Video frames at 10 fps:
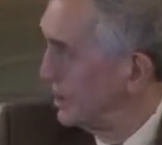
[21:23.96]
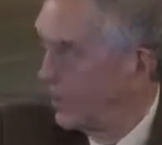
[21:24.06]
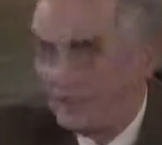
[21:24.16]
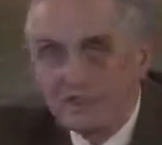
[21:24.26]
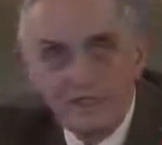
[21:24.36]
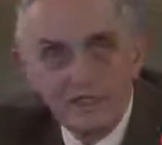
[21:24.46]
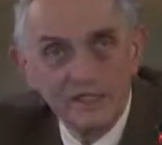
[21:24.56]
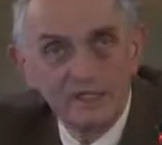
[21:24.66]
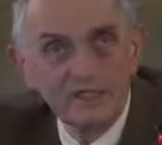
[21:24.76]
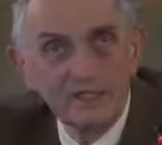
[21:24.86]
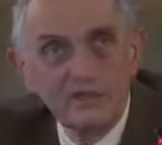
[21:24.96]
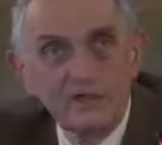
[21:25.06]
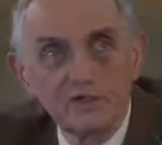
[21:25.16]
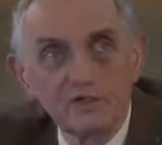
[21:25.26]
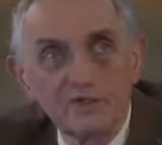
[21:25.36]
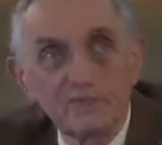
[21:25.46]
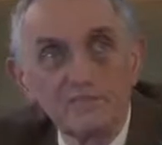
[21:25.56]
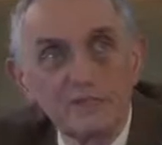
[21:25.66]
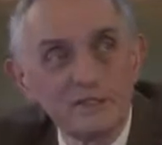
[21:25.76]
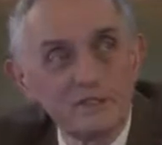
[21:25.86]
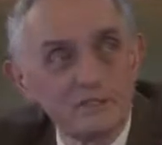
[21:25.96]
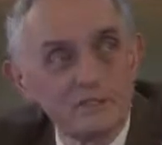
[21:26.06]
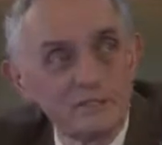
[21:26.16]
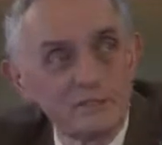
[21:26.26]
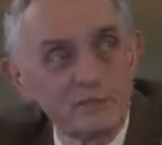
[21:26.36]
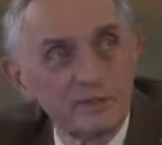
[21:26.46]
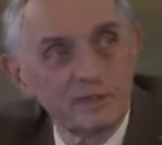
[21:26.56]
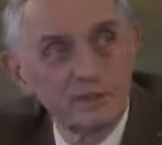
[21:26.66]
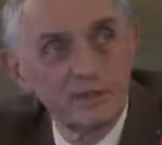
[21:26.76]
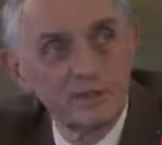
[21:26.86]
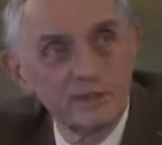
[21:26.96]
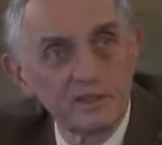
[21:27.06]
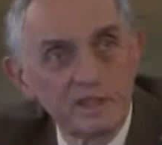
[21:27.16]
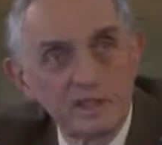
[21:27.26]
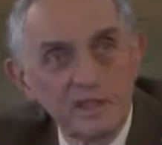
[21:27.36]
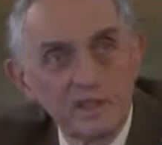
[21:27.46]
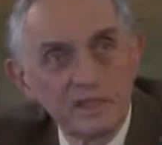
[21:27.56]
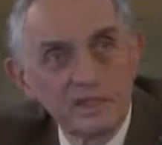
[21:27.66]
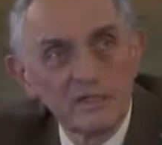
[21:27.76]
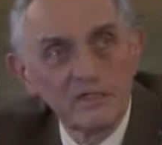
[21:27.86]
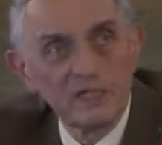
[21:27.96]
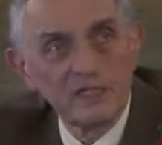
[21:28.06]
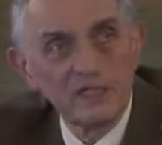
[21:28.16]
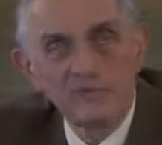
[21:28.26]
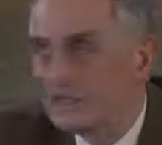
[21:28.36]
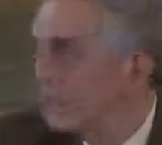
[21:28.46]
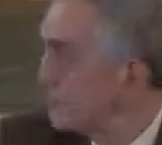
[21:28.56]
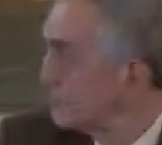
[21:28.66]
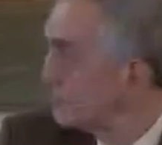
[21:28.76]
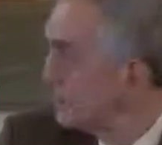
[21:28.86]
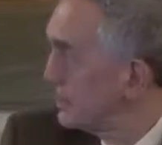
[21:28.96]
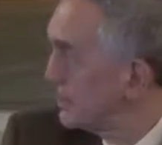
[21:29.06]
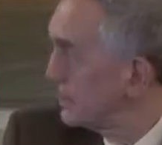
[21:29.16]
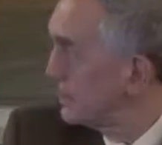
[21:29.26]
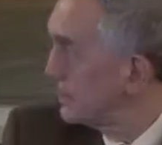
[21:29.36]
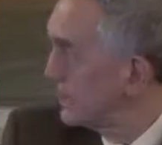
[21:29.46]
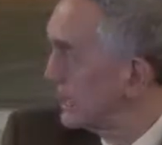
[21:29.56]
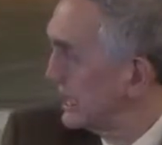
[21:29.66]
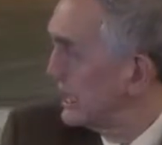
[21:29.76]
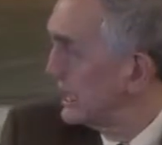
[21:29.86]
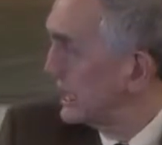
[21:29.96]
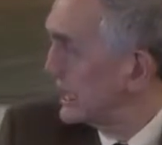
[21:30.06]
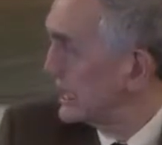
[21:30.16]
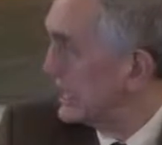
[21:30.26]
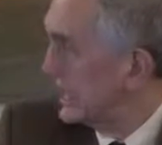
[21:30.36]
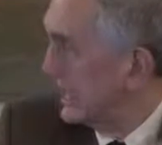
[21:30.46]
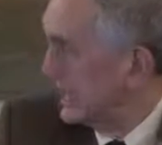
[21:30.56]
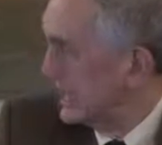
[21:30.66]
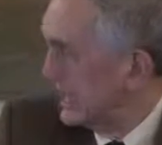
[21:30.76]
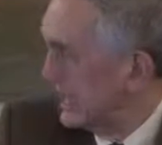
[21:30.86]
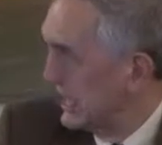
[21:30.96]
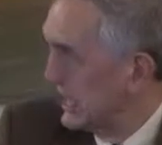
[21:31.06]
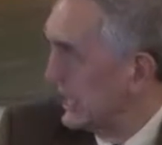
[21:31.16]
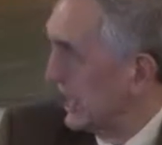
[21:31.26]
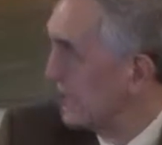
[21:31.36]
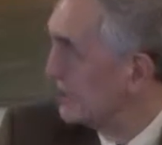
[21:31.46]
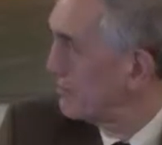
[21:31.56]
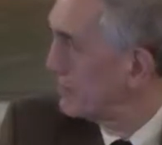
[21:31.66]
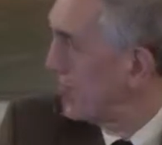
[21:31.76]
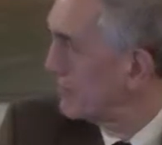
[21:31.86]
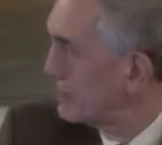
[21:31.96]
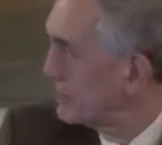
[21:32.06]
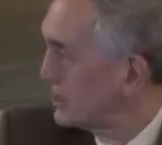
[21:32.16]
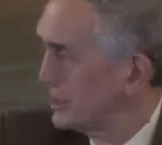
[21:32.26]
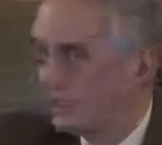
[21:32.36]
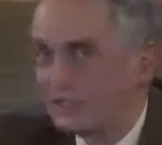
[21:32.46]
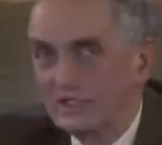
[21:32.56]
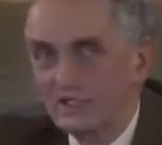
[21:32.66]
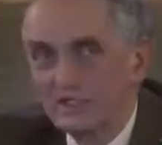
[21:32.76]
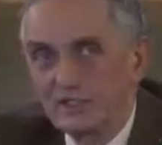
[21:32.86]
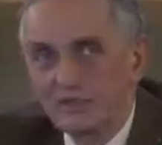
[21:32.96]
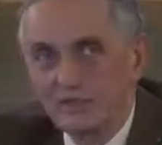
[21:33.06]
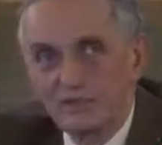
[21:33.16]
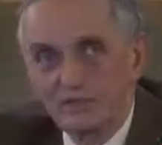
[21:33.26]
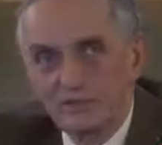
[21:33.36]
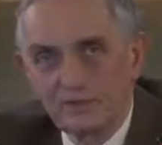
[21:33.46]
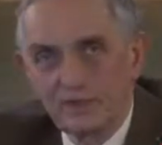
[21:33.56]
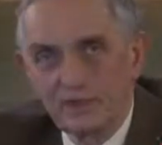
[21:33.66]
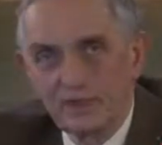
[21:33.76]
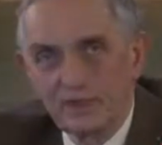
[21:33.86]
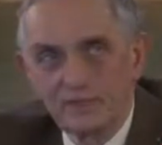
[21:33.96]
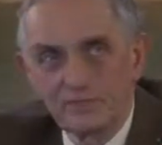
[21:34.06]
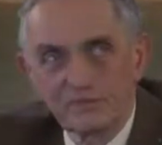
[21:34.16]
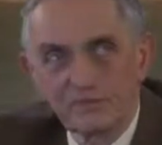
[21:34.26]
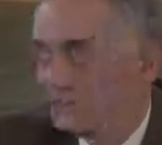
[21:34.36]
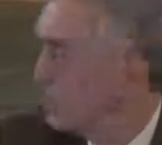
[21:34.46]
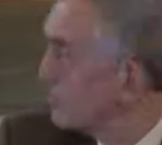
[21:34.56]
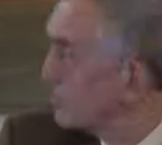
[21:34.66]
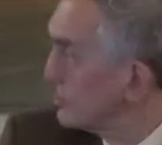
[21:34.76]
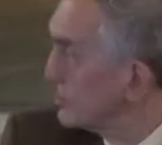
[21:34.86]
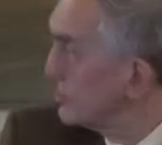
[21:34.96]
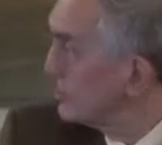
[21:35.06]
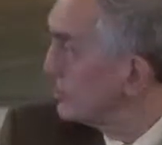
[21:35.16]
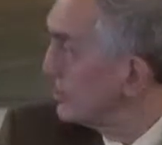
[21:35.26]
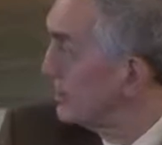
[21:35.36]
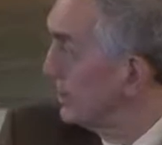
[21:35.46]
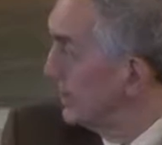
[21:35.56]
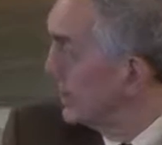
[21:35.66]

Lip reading: I think that there are some mainstream parties that if things failed and the pact that they signed up to collapsed, they wouldn't complain.